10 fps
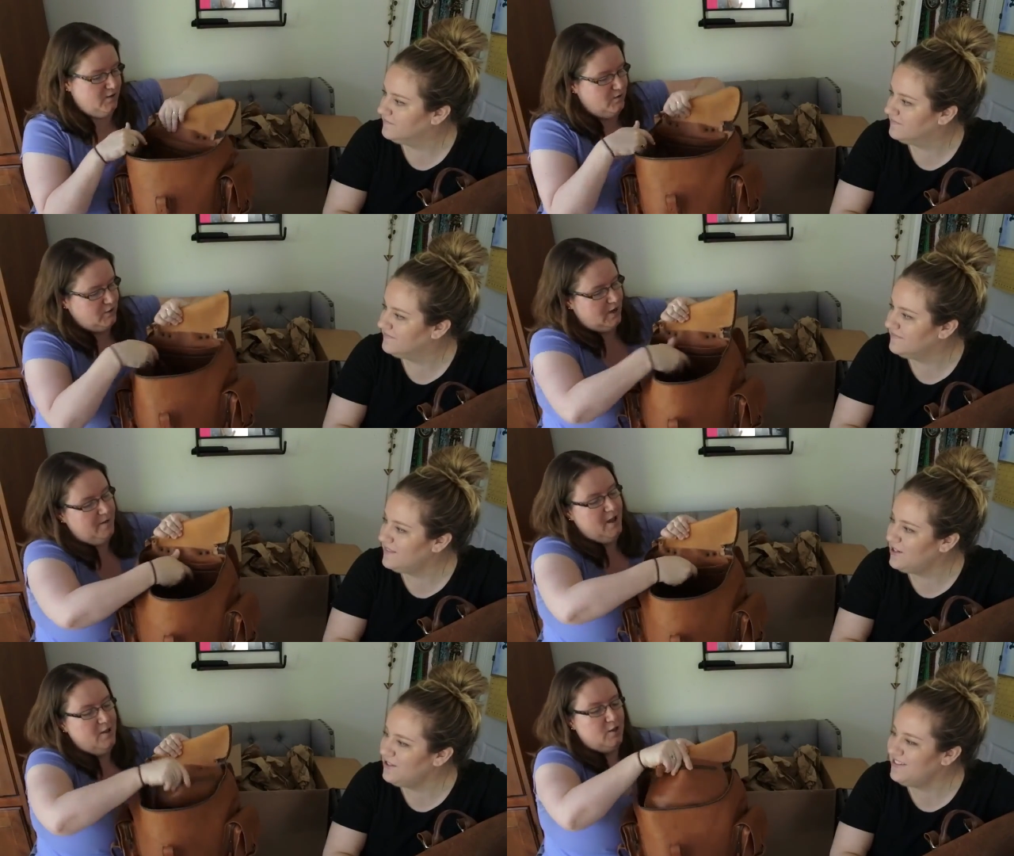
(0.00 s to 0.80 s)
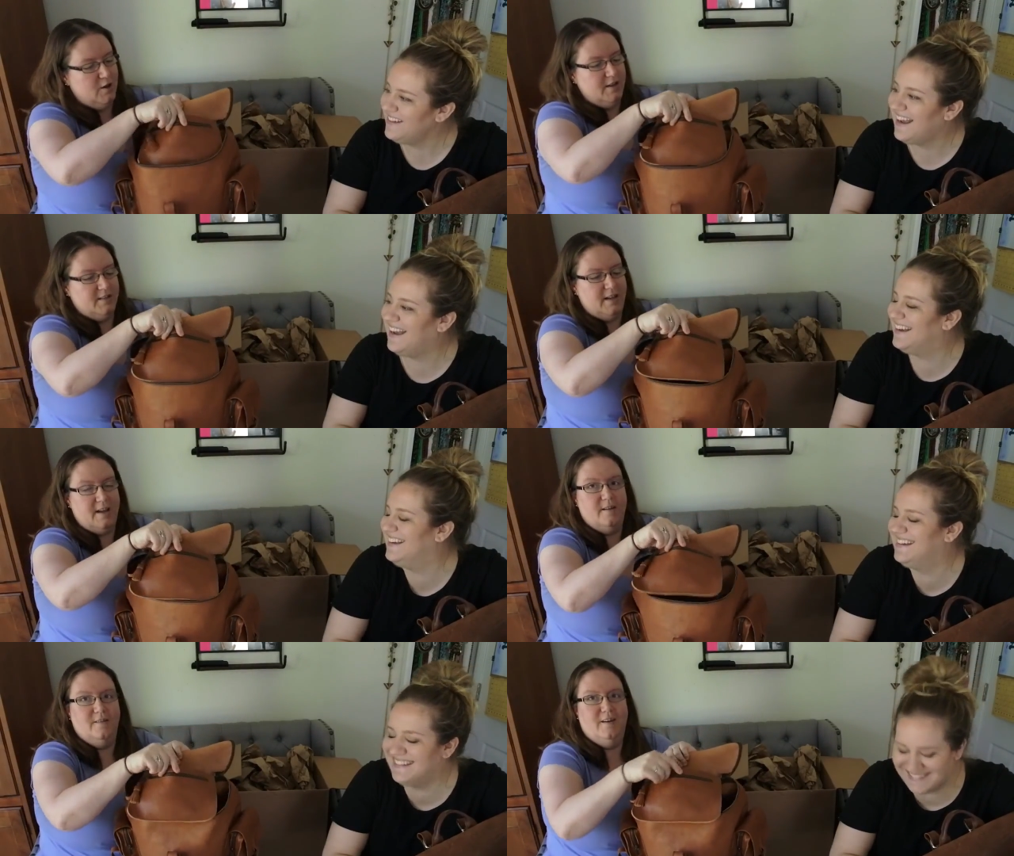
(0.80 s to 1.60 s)
Speaker 1: to do your job. You're... There is
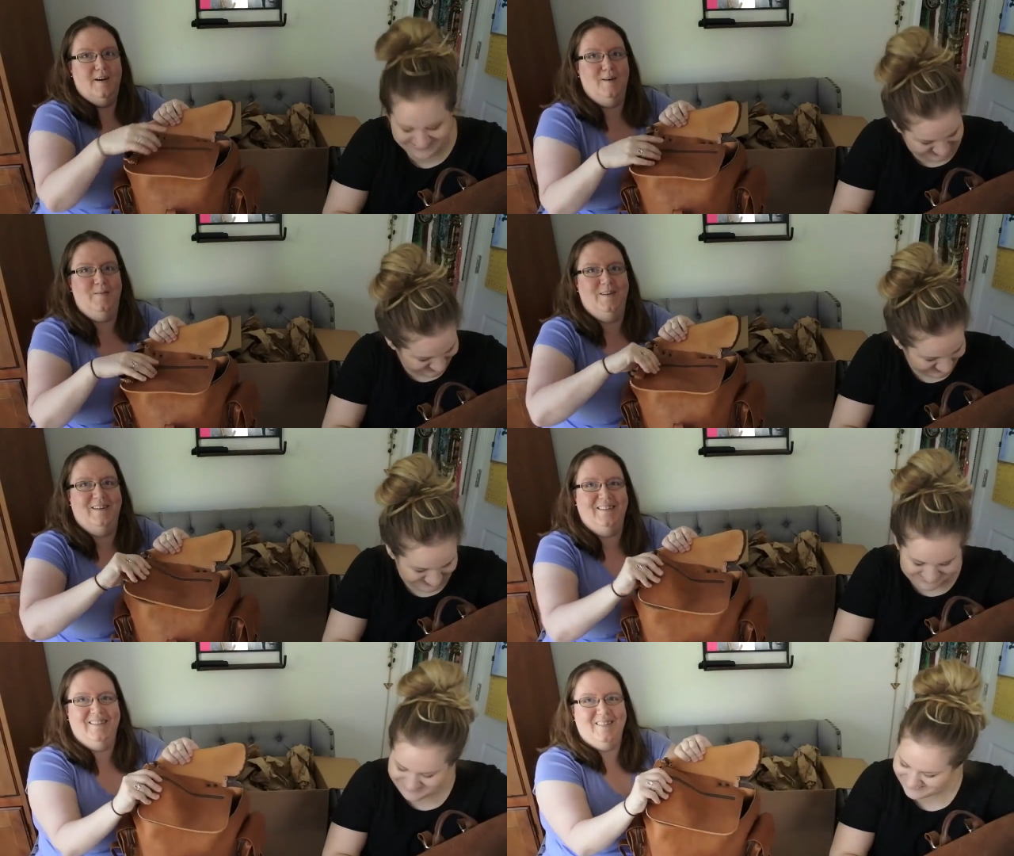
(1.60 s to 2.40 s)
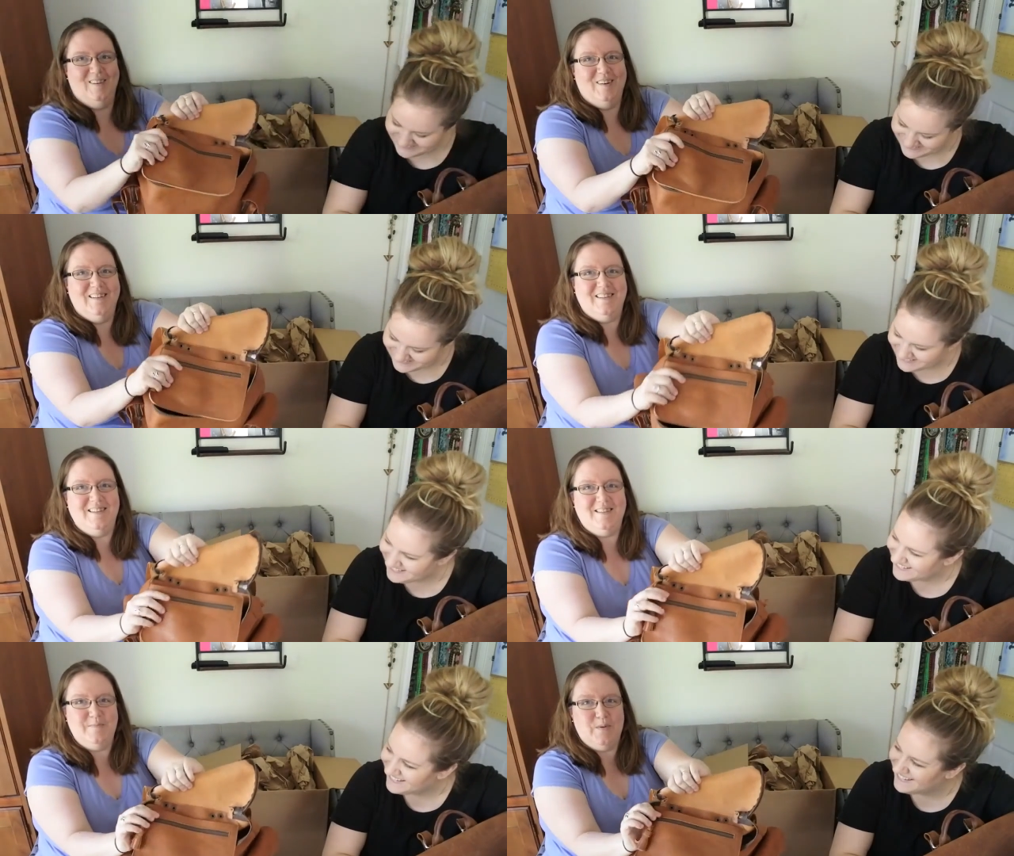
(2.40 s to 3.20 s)
a... Um, there is a
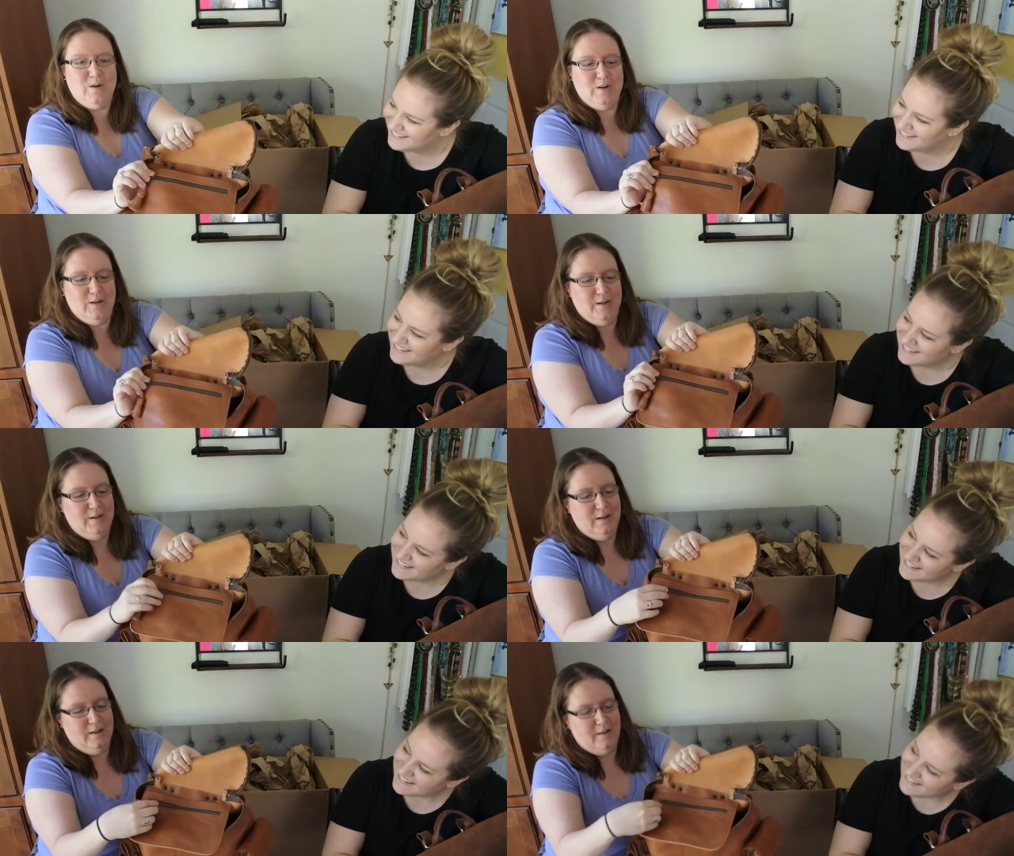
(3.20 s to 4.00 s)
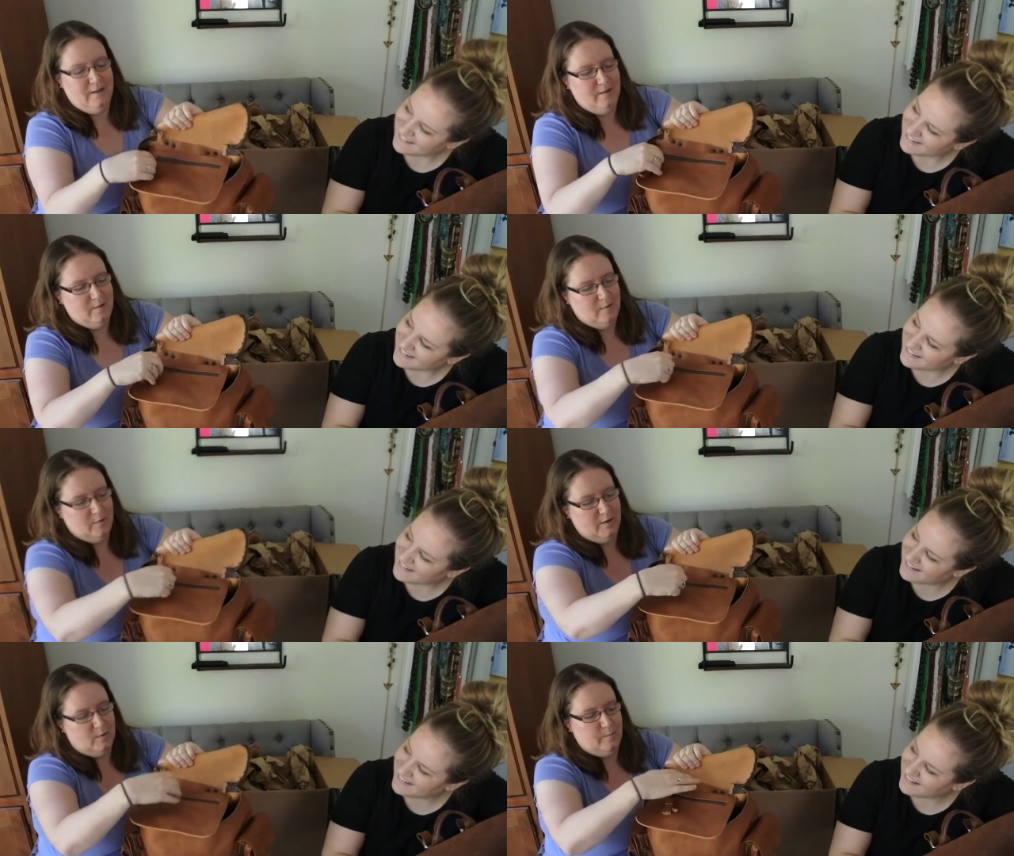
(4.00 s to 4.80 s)
zipper
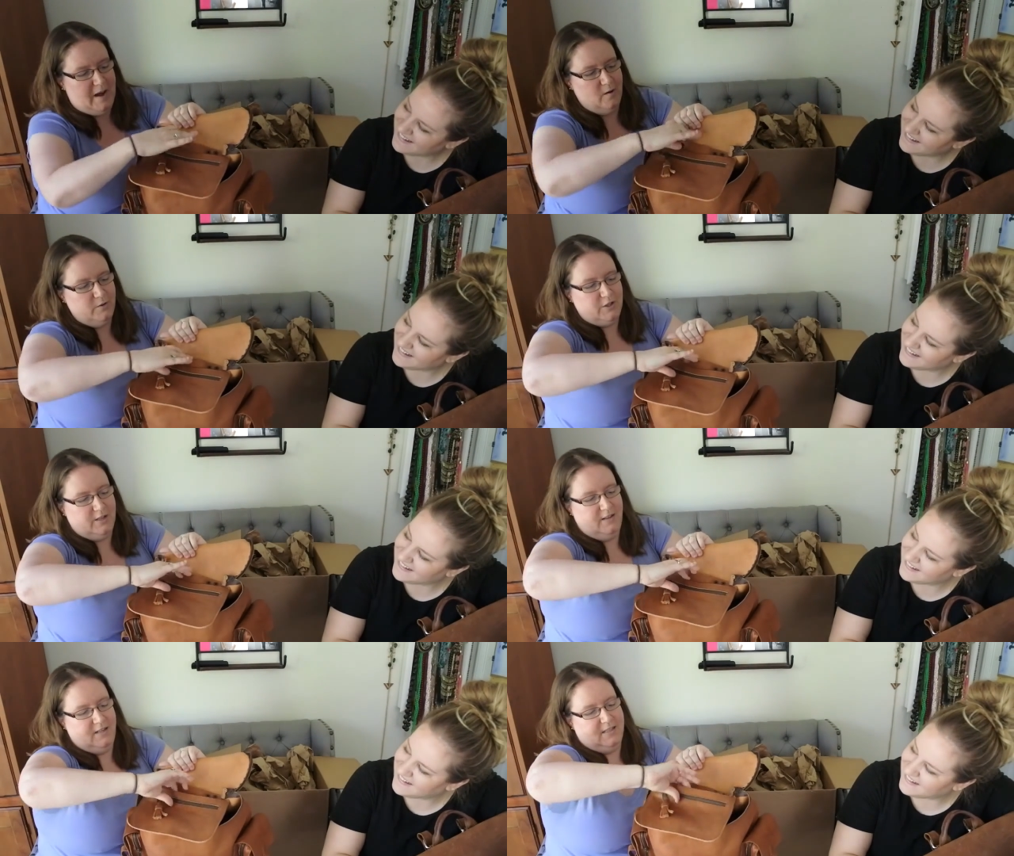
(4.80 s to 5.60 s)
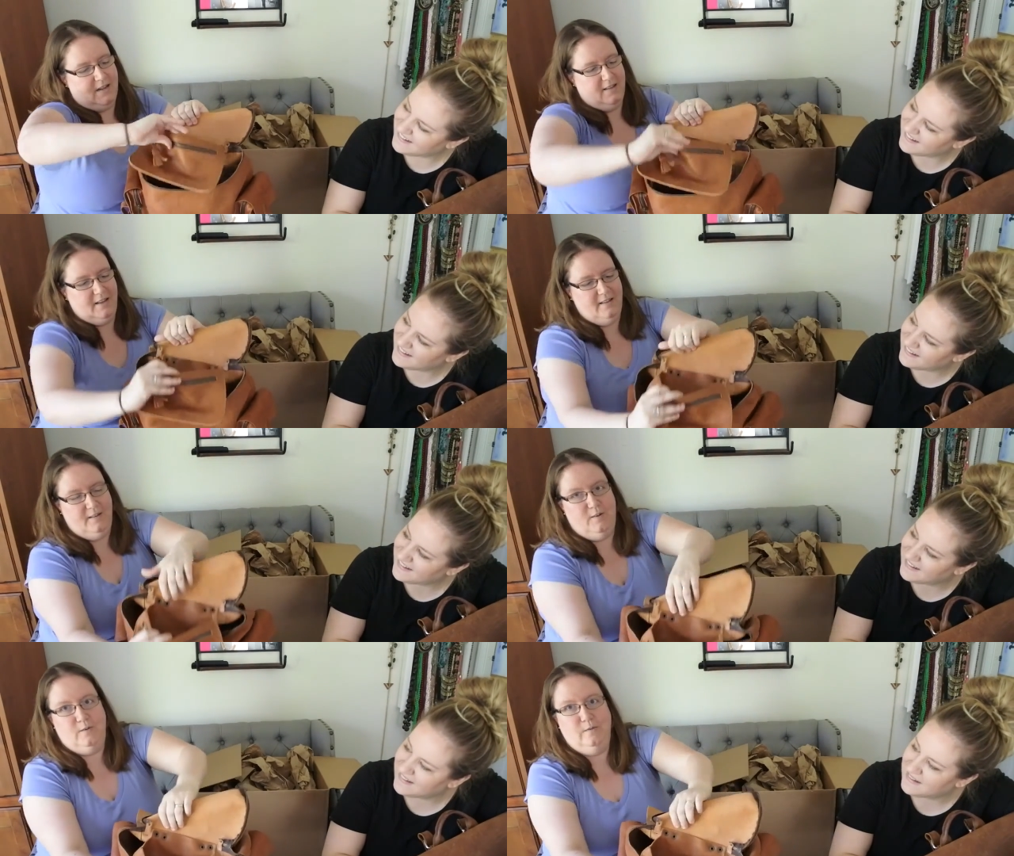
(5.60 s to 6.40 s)
little pouch and then it's got like a
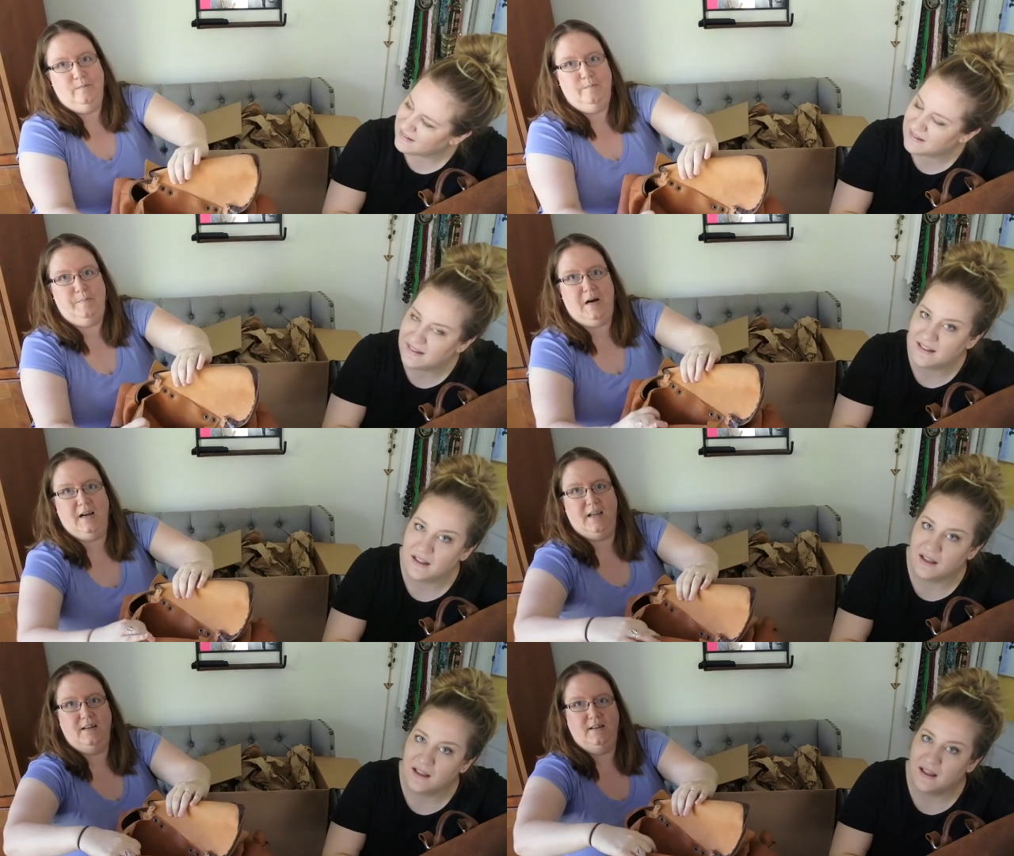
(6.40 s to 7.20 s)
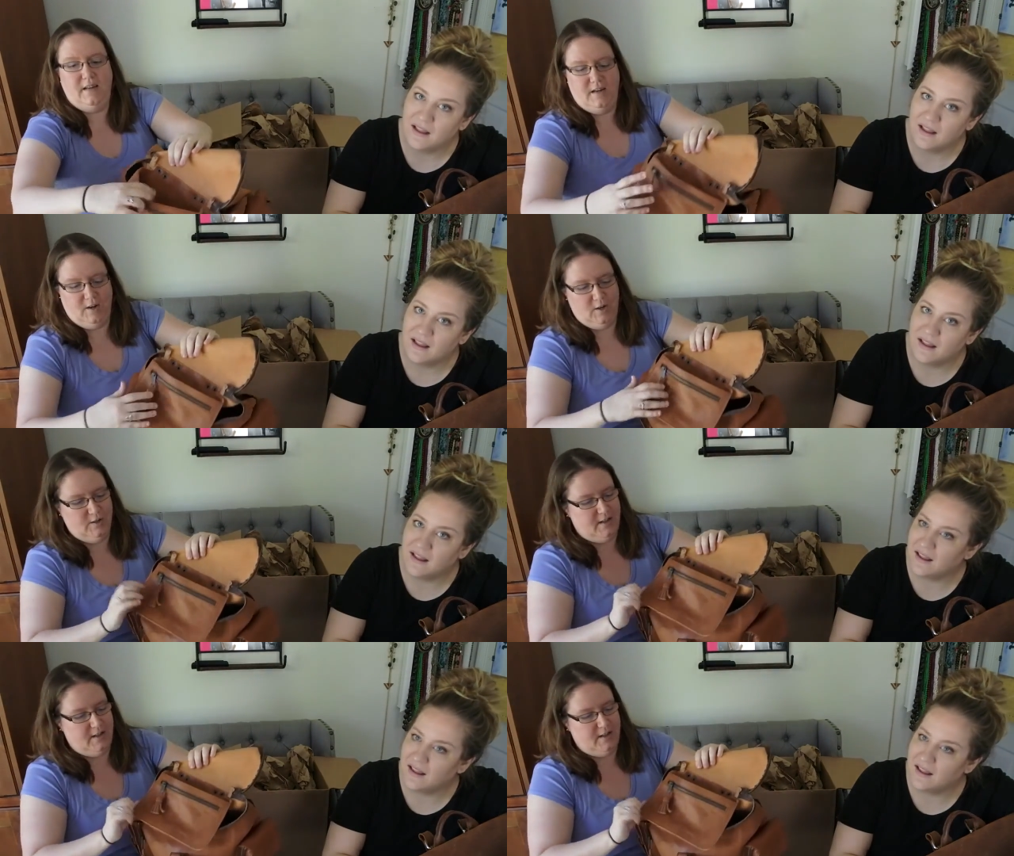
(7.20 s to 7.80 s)
little pocket here